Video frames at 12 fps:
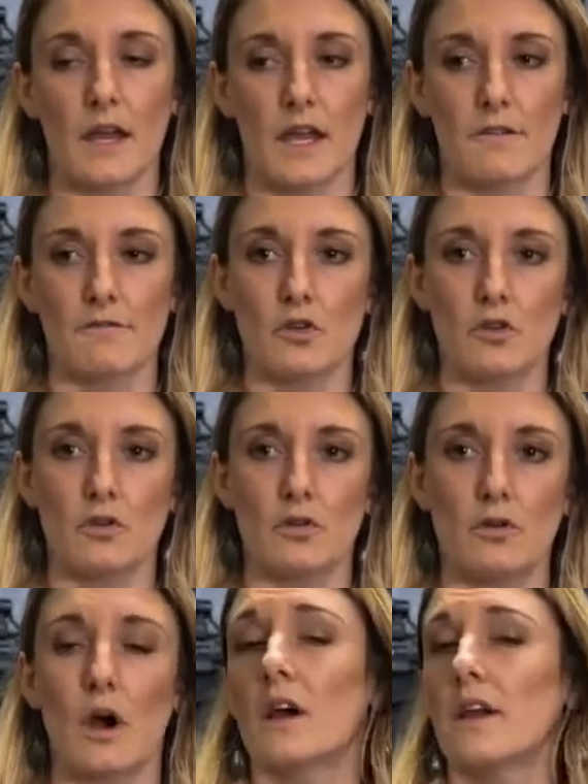If
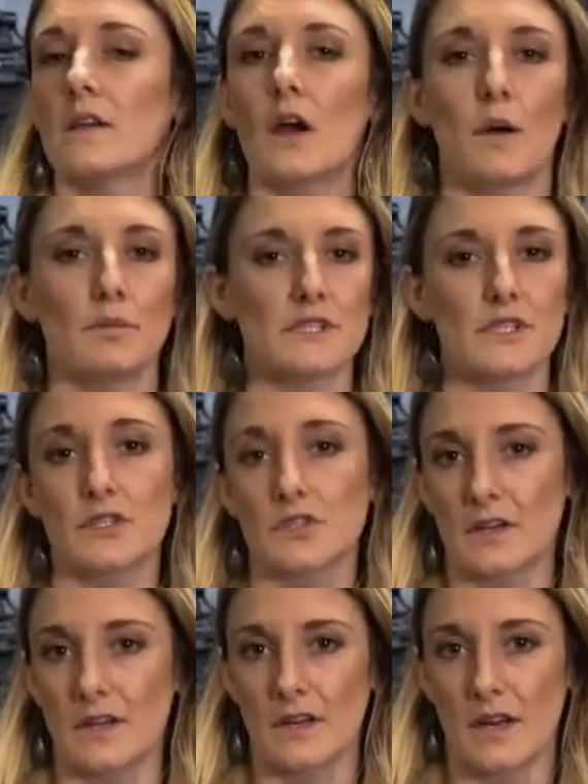you are in
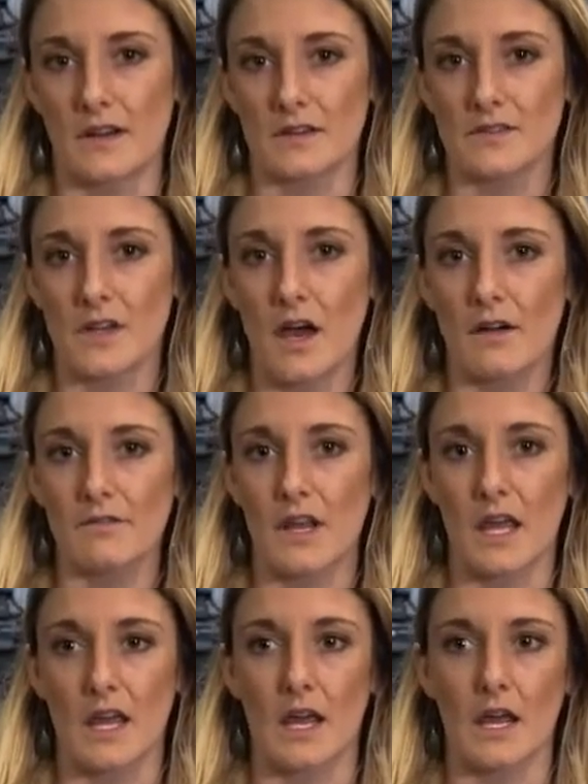competition in
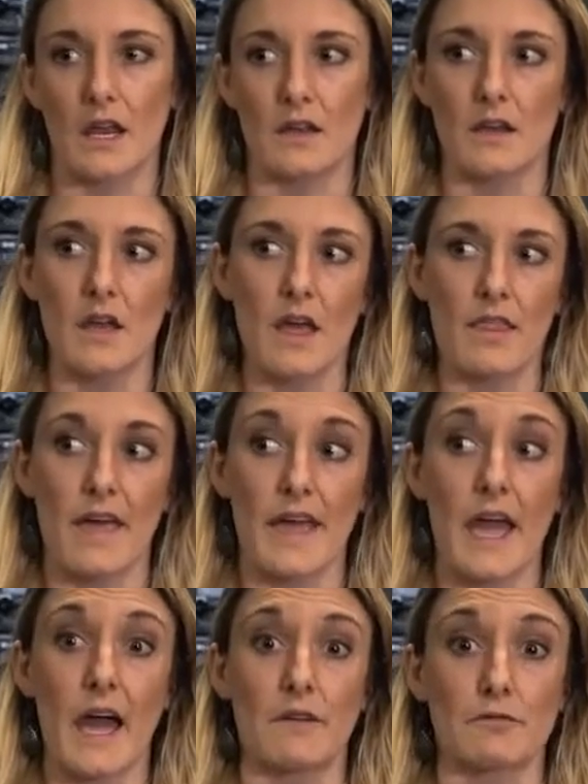airsoft and
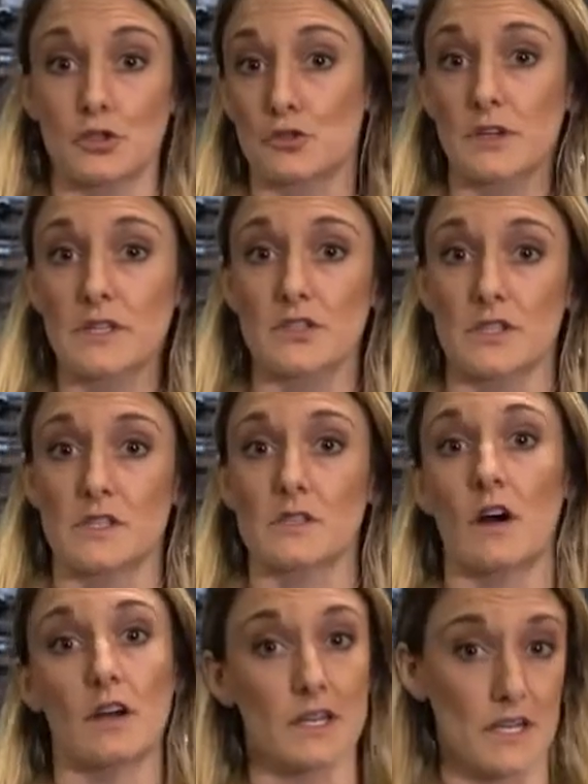they have
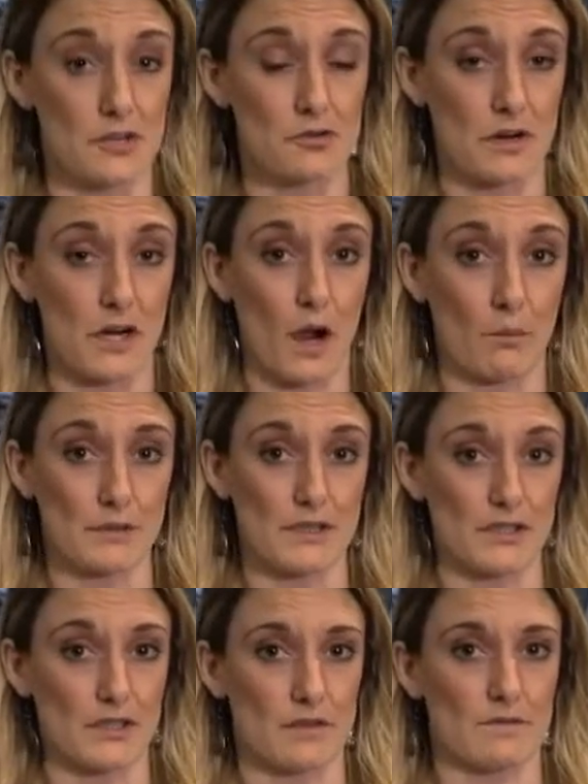restrictions on indoor
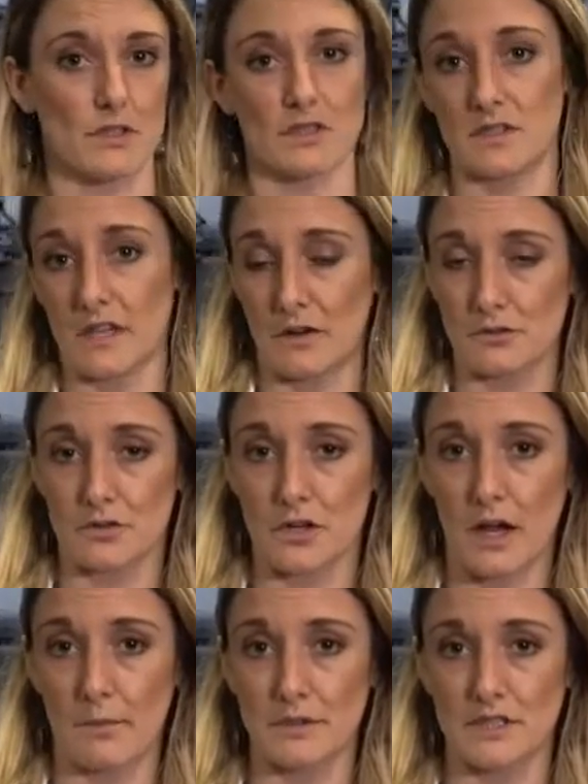competition versus
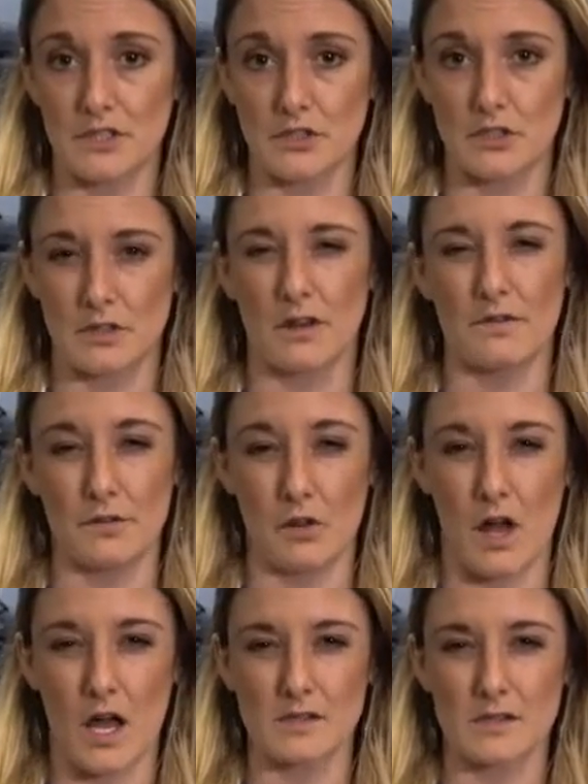outdoor competition on
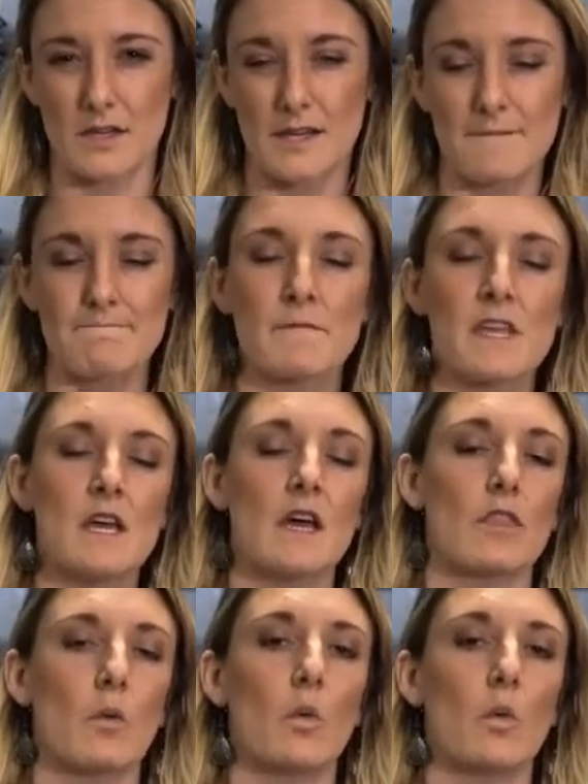velocity, the